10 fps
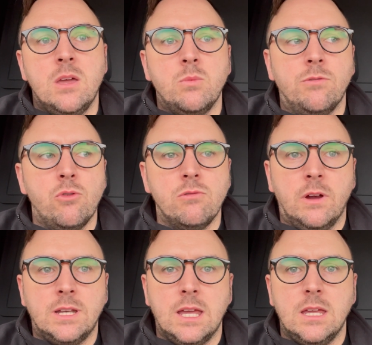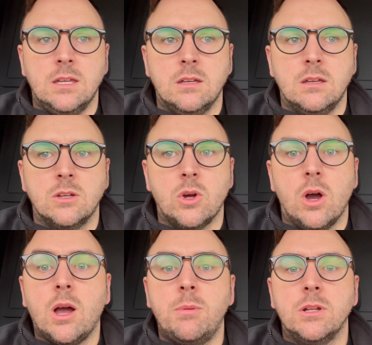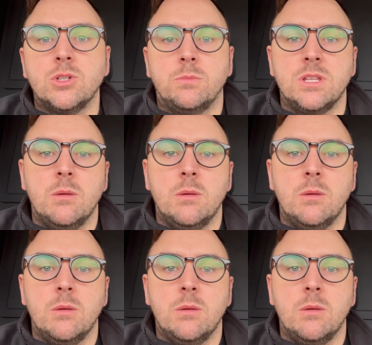we've already got a couple of jobs in the